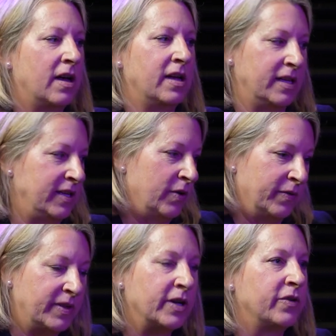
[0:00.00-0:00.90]

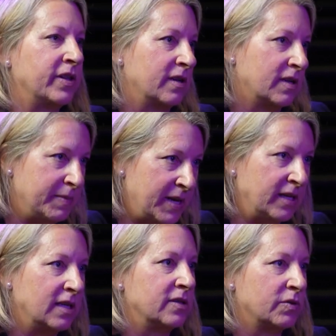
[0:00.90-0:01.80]
if they're the command
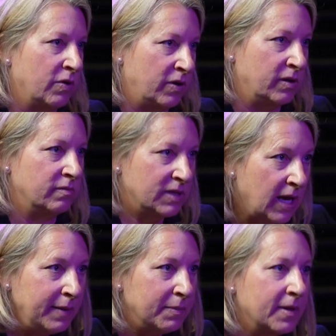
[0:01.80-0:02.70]
and control
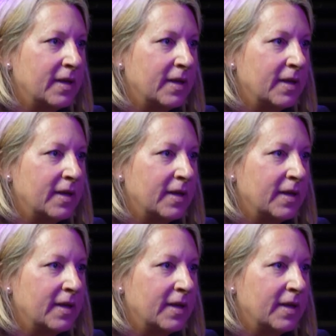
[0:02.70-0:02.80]
type,